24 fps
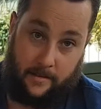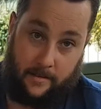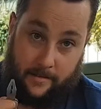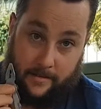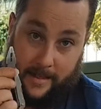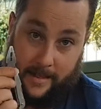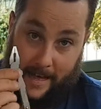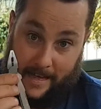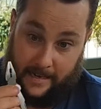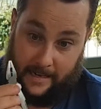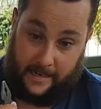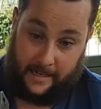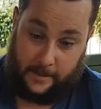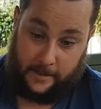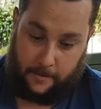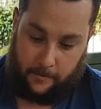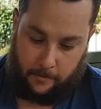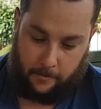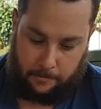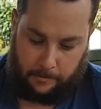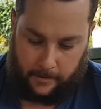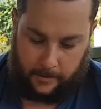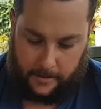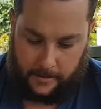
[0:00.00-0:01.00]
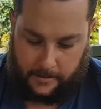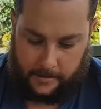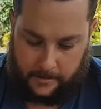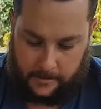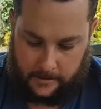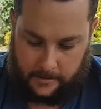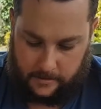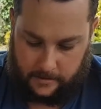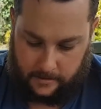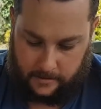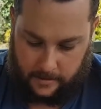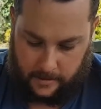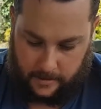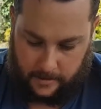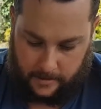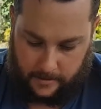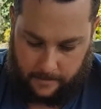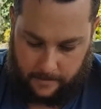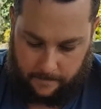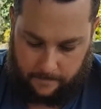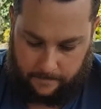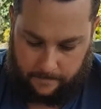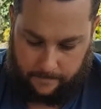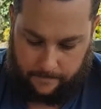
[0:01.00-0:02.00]
that needs to be replaced.
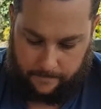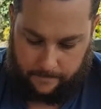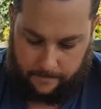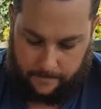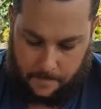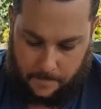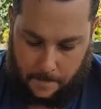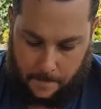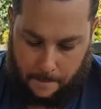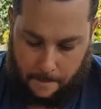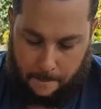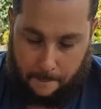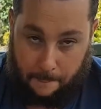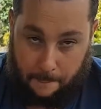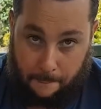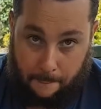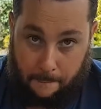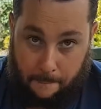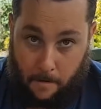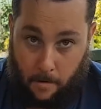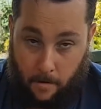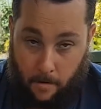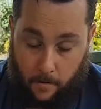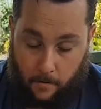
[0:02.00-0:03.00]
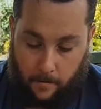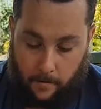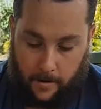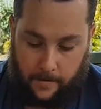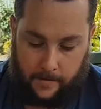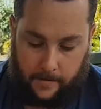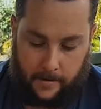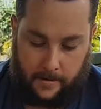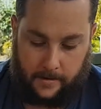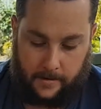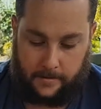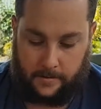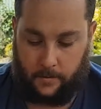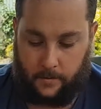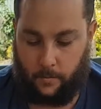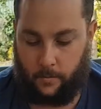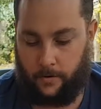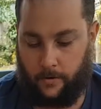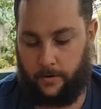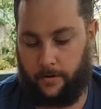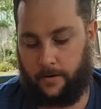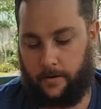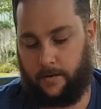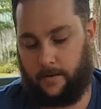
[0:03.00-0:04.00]
Not great that it doesn't
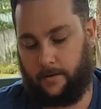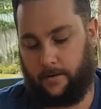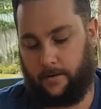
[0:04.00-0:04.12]
work.